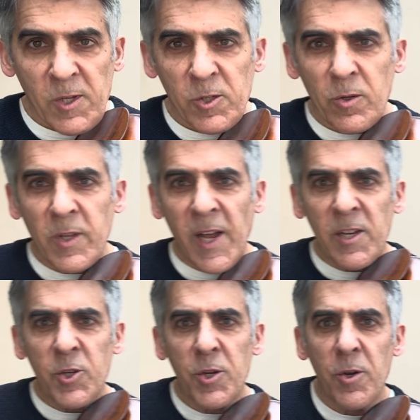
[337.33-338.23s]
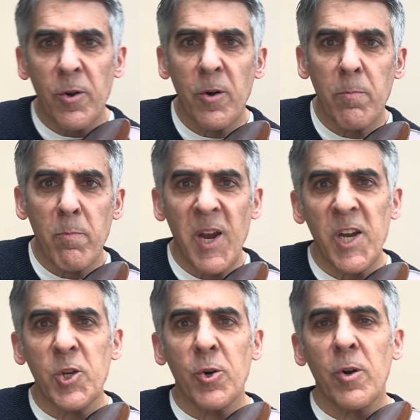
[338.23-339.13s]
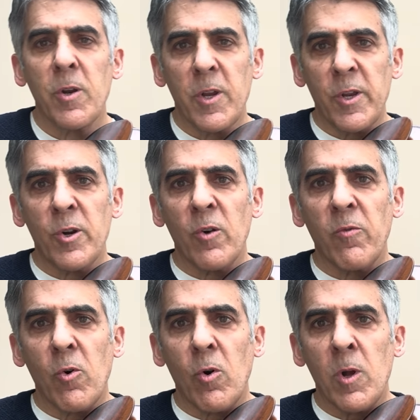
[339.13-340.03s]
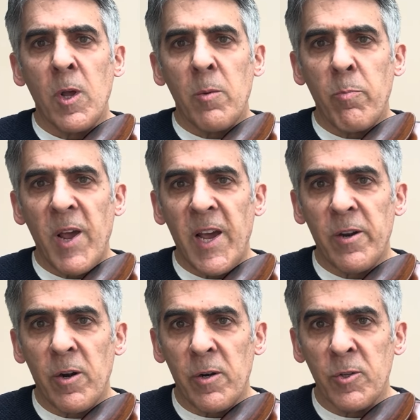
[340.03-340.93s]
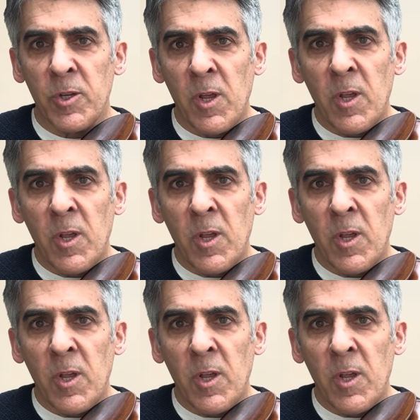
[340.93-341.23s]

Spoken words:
So that's your major interval patterns.